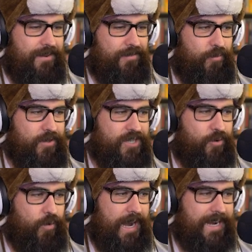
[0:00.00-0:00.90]
Her voice
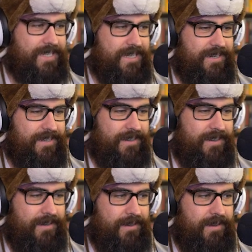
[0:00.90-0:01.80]
cracked.
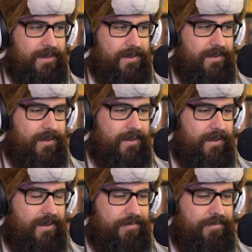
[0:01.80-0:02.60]
I don't know.